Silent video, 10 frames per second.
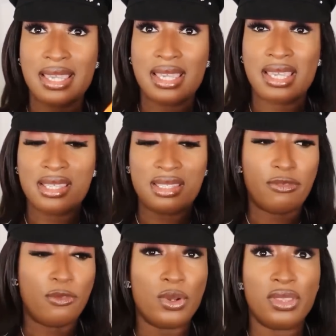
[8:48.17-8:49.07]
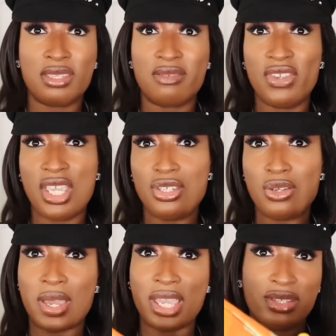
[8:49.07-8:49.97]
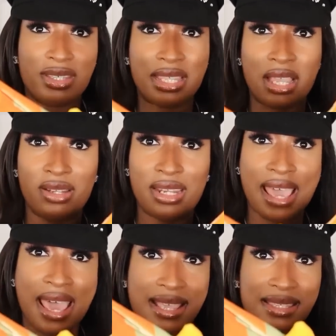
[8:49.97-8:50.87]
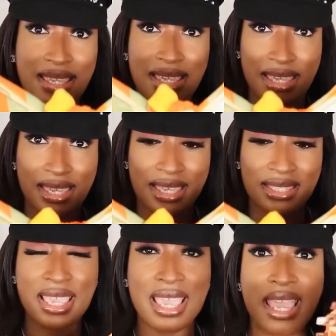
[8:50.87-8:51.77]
is for this video i just styled it as is